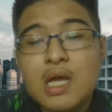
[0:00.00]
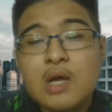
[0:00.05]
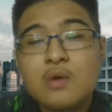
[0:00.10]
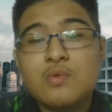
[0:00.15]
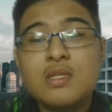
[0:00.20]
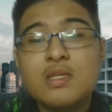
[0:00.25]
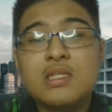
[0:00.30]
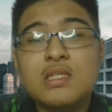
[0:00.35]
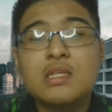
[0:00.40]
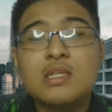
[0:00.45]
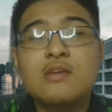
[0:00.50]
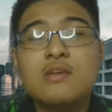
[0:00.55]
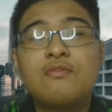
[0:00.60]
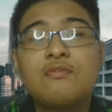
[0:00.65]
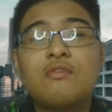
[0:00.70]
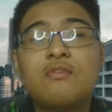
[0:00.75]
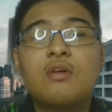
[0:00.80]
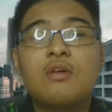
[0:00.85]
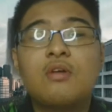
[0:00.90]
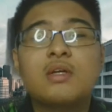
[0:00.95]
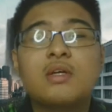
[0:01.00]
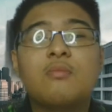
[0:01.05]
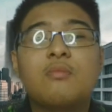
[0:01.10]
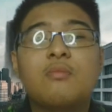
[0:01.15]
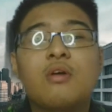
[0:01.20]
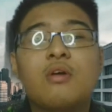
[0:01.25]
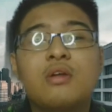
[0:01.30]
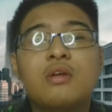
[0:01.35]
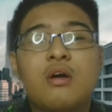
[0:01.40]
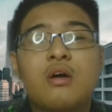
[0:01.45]
We see from the
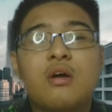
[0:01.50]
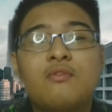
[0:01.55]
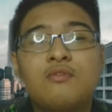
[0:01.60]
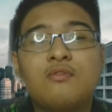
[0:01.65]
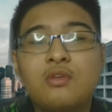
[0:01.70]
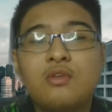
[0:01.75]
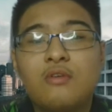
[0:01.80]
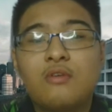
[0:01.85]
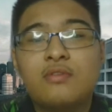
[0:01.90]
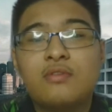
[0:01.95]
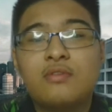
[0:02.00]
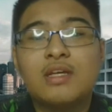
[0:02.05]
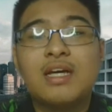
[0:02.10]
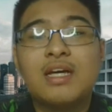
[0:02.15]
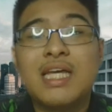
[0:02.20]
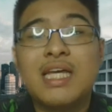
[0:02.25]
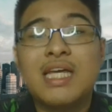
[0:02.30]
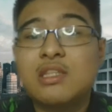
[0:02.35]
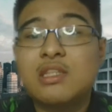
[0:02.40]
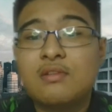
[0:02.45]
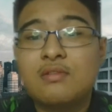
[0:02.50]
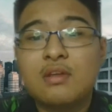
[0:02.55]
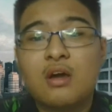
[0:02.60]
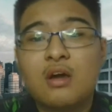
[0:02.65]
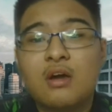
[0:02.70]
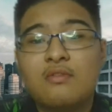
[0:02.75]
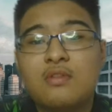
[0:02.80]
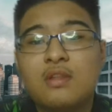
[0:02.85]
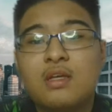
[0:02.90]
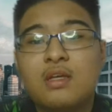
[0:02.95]
point of view of the history
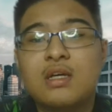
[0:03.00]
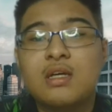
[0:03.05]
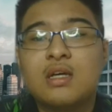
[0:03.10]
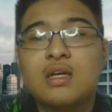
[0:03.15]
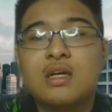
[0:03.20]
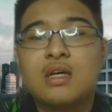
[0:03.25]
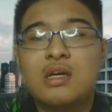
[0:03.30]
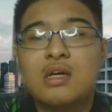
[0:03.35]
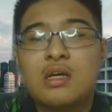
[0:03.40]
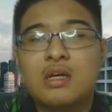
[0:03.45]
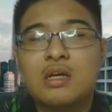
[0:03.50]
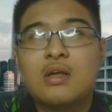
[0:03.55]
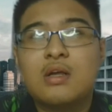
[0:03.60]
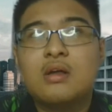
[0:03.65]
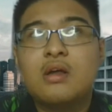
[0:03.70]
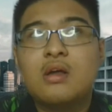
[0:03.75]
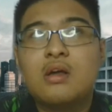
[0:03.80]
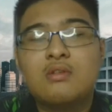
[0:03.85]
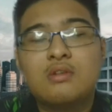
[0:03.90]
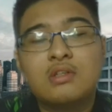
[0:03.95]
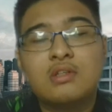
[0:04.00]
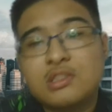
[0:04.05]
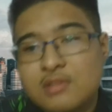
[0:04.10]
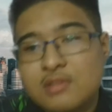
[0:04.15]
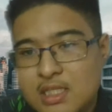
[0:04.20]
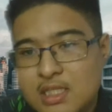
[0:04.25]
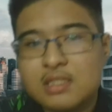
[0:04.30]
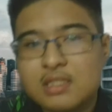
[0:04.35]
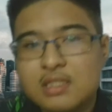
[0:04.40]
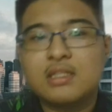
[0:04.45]
of the
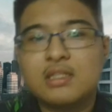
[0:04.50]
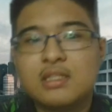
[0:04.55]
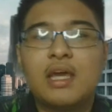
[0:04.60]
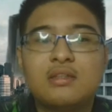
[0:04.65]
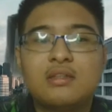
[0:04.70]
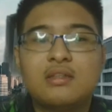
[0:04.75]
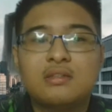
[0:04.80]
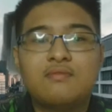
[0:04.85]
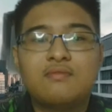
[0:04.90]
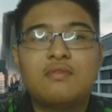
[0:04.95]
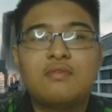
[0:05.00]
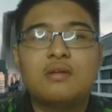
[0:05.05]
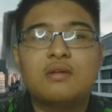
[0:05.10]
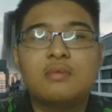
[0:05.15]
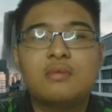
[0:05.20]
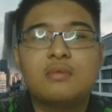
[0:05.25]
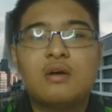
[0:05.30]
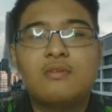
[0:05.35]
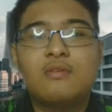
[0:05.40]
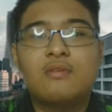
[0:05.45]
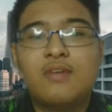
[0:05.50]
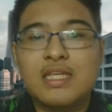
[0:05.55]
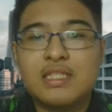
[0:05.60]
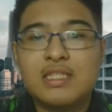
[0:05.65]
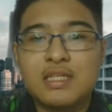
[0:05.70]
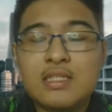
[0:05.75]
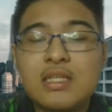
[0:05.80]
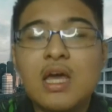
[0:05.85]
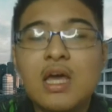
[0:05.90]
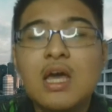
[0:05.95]
construction and development of
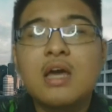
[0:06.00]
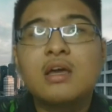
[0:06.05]
vaccines,